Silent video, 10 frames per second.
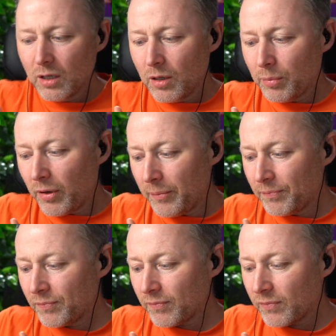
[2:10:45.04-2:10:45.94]
But
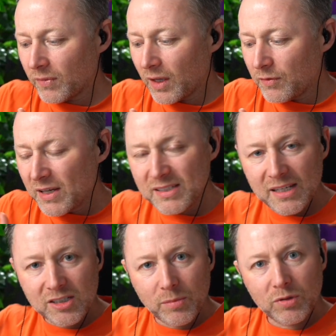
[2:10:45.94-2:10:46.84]
if I say
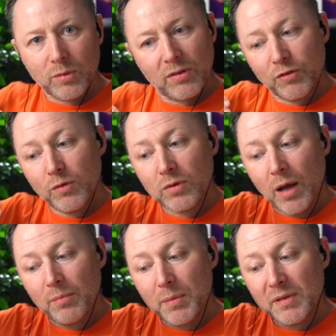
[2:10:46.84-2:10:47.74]
something where I feel that
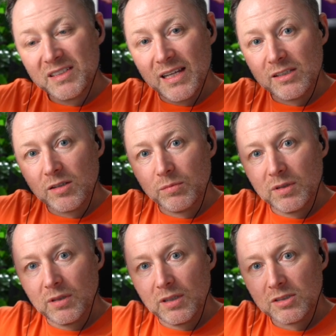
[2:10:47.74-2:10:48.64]
I'm maybe saying
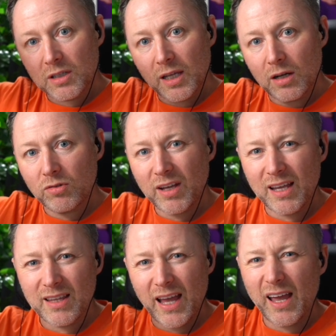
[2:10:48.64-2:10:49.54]
something that's kind of right at
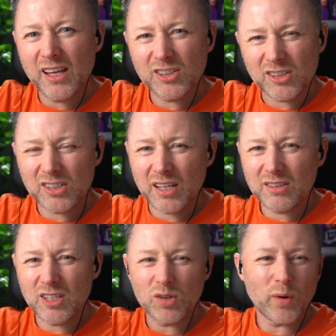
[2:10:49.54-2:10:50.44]
the edge, I say
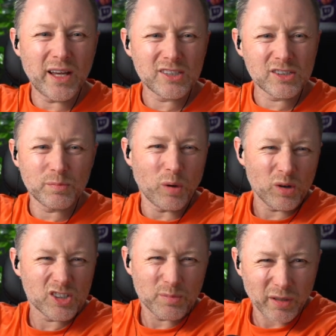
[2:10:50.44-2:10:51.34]
TOS,
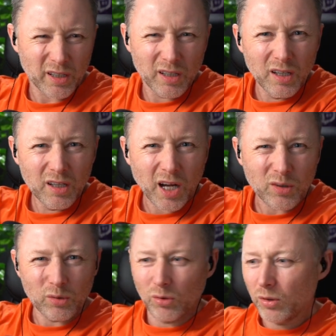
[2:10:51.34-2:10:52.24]
possibly, I
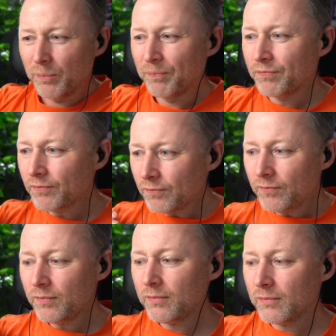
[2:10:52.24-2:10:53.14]
don't know,
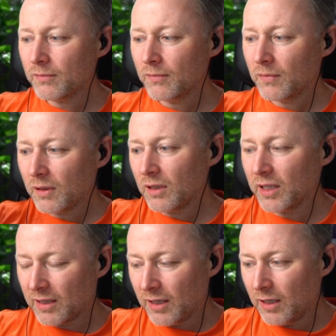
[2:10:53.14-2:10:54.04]

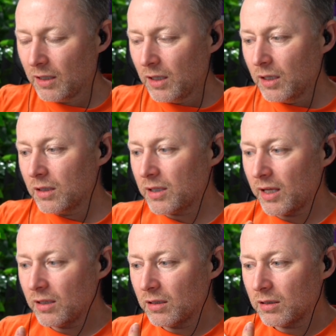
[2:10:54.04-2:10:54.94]
like that, then